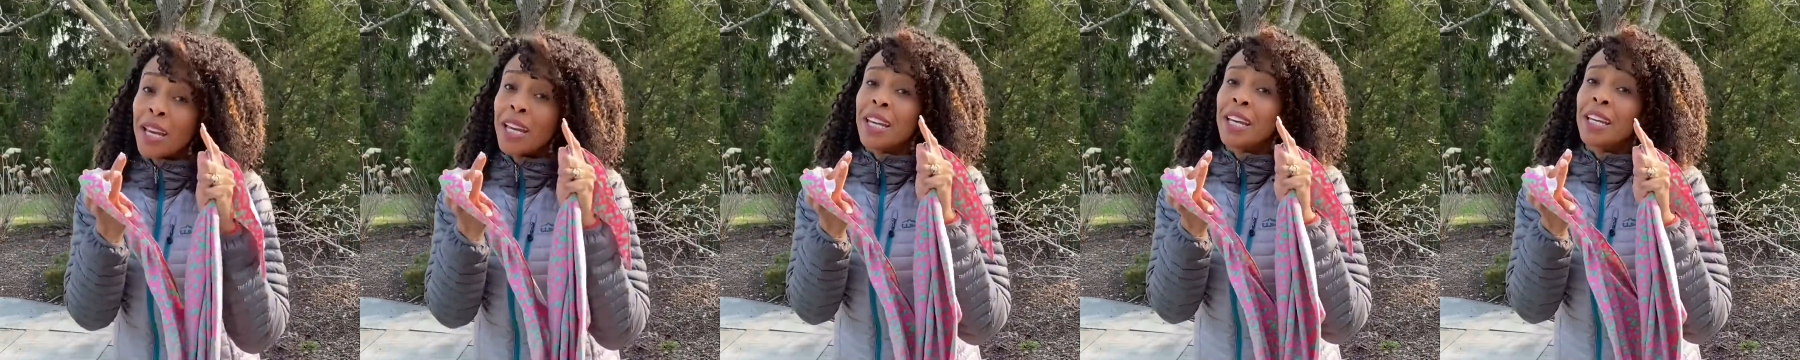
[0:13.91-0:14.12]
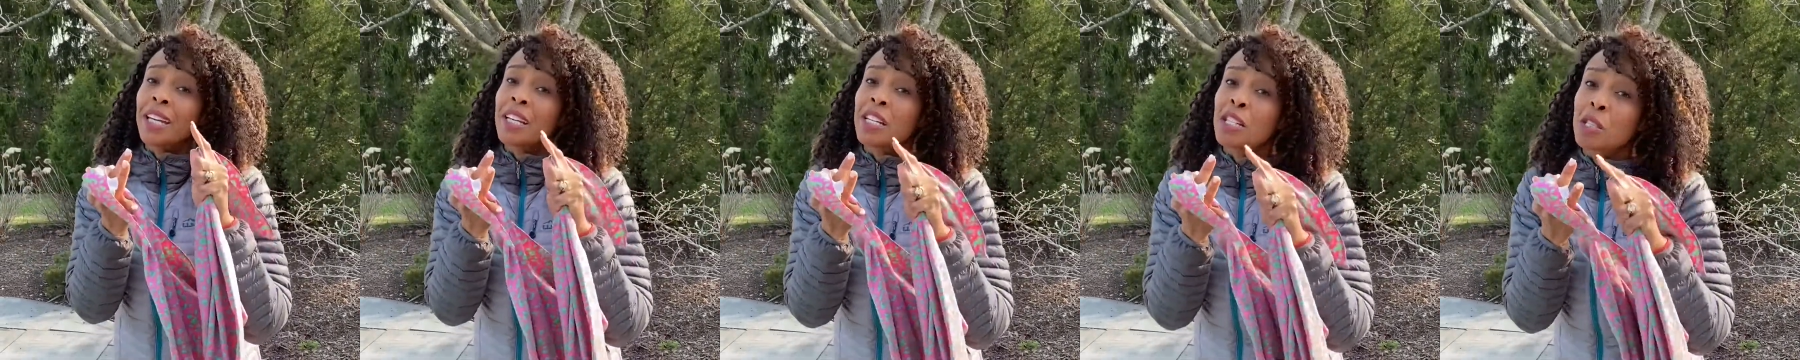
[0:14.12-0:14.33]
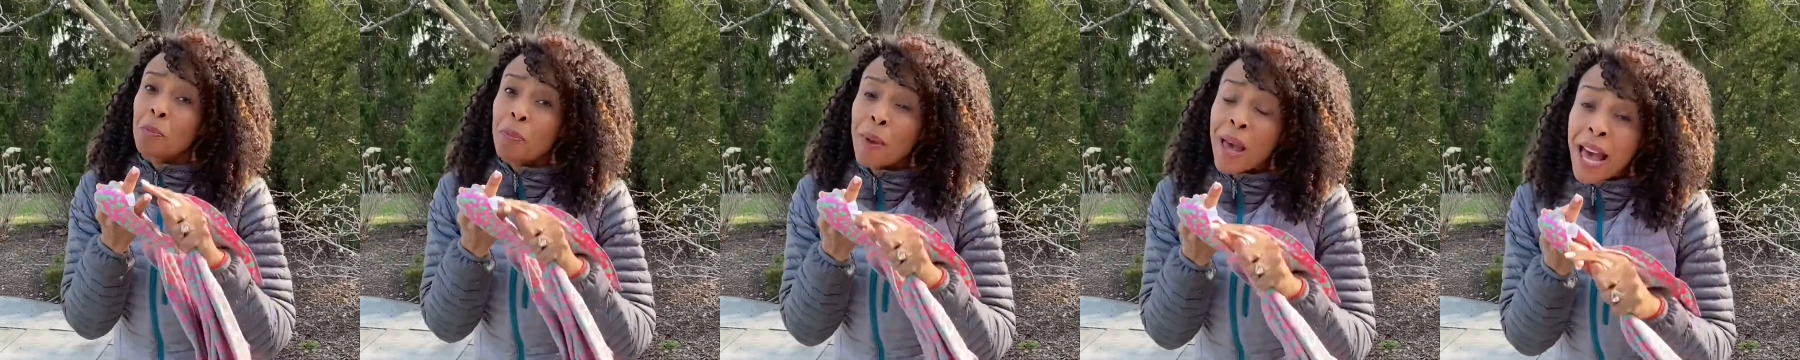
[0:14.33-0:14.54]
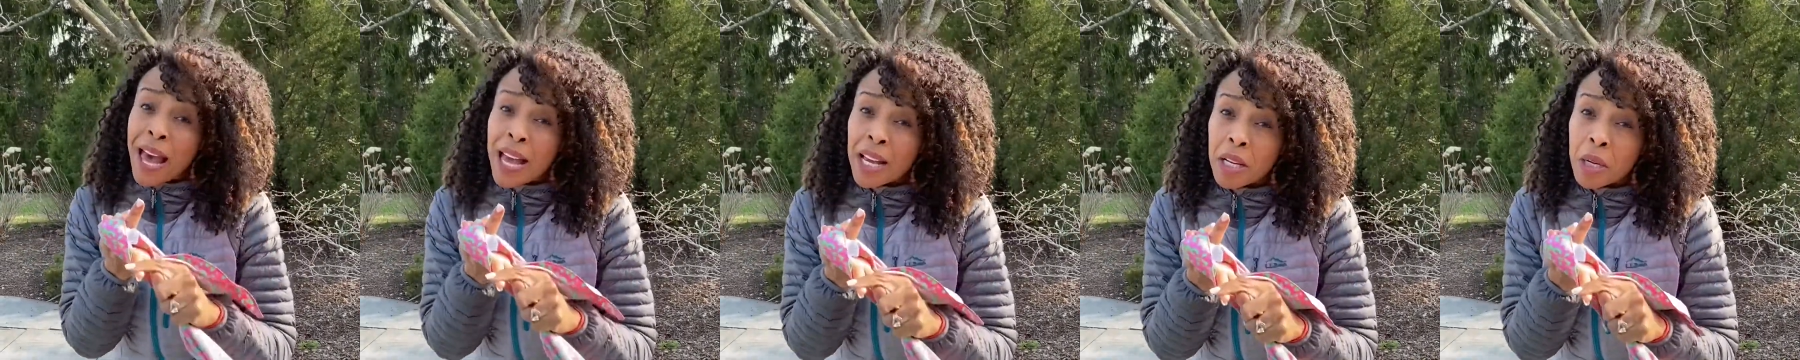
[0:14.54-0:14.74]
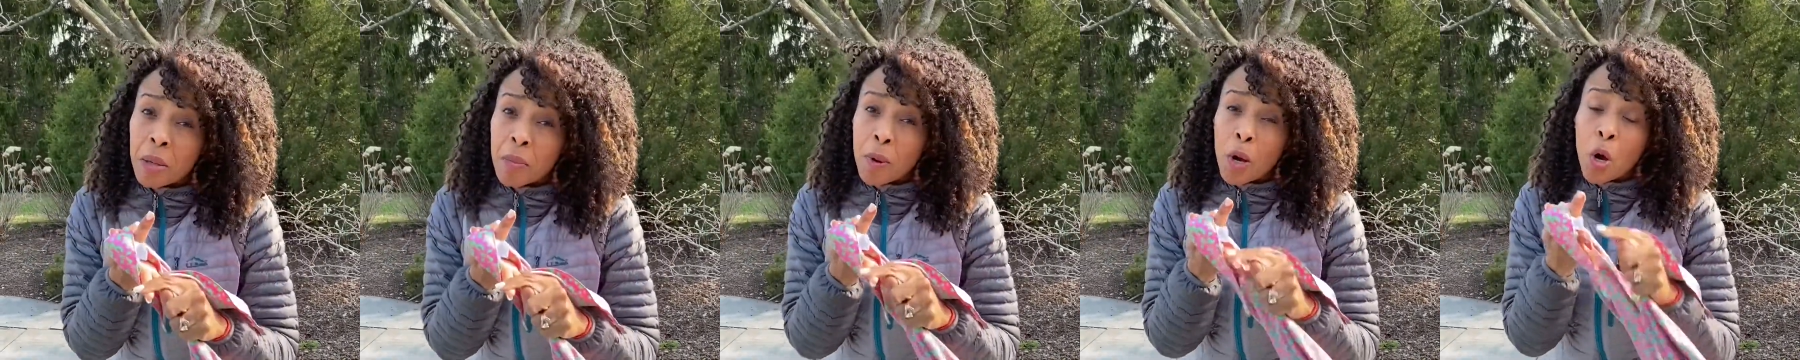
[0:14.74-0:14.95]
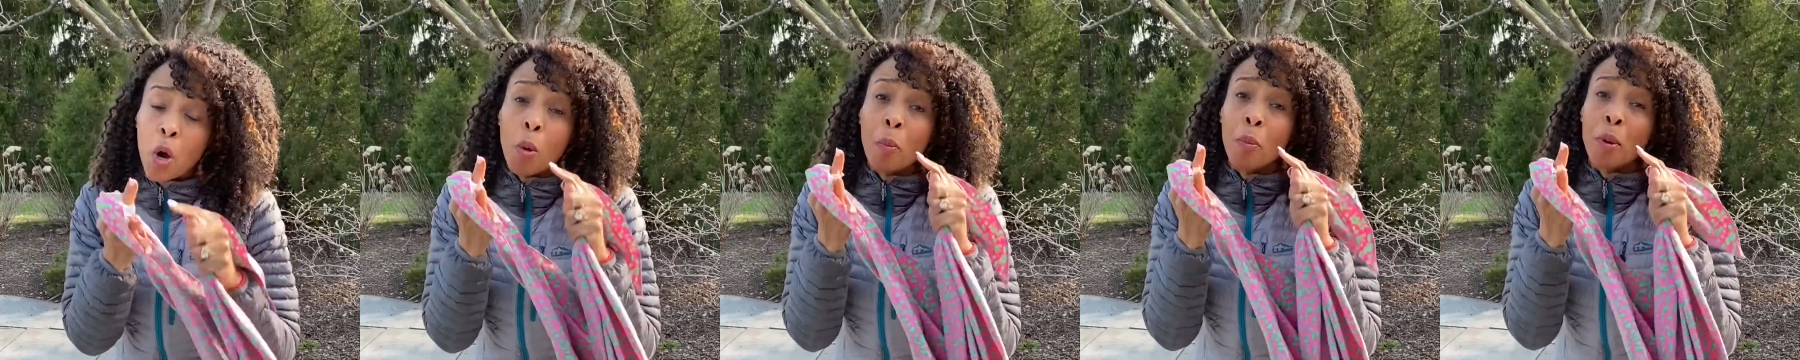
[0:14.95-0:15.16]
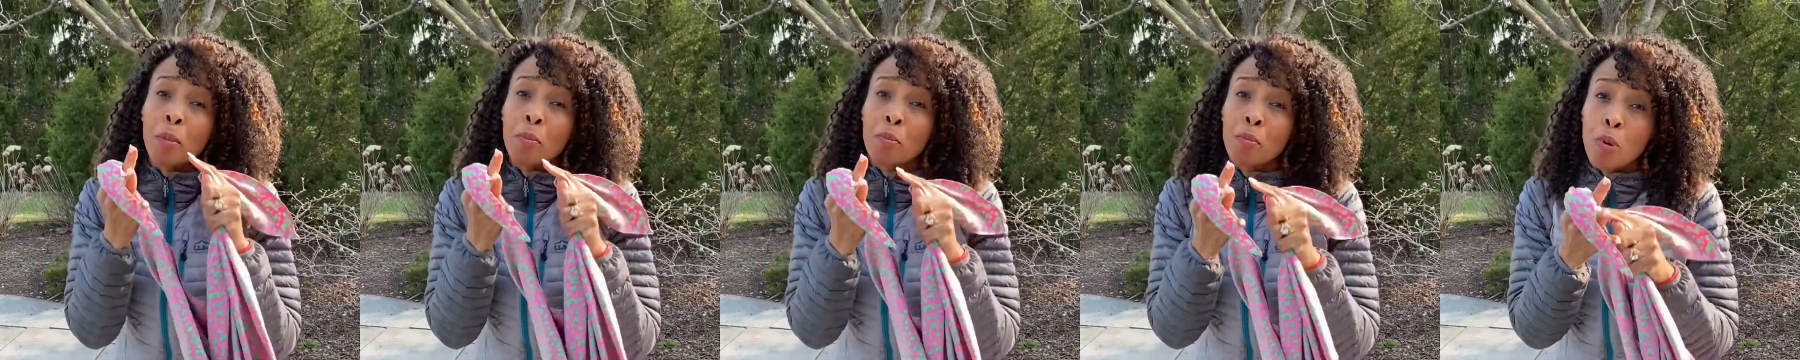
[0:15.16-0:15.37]
it is packable,
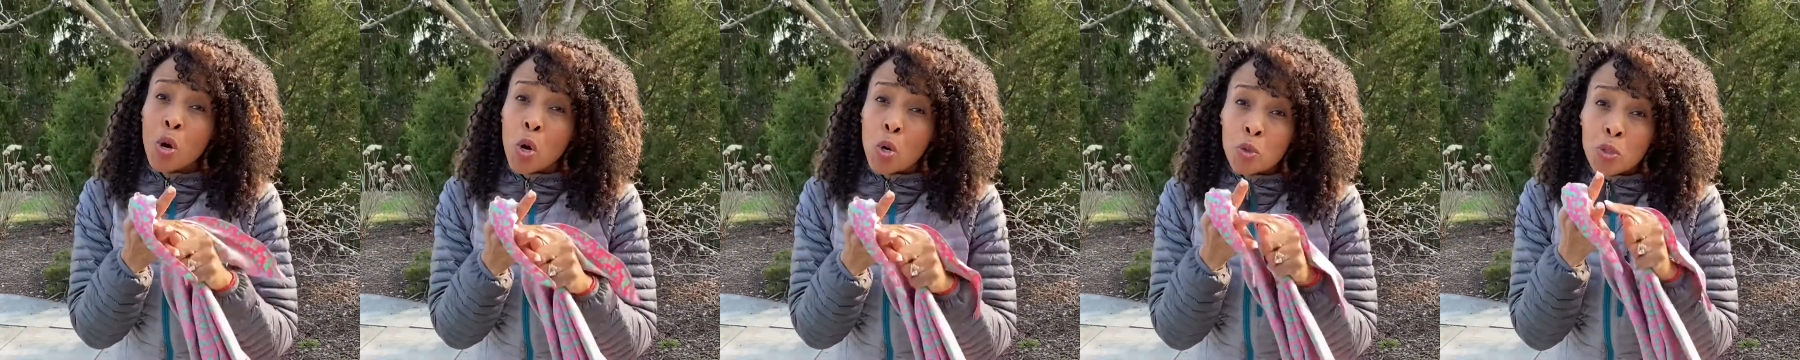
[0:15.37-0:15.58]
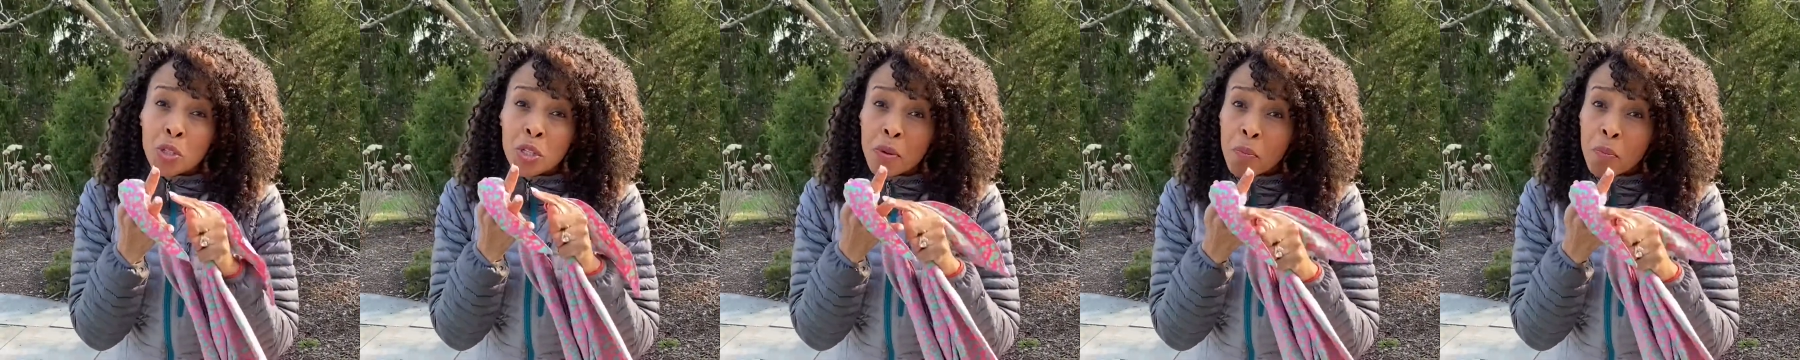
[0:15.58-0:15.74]
but most